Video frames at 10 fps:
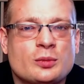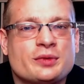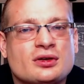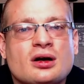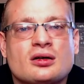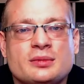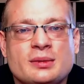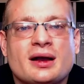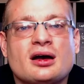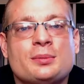but they're not going to be
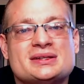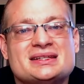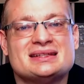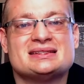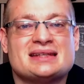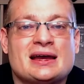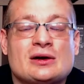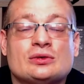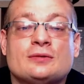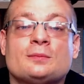my cup of tea in
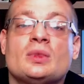sound.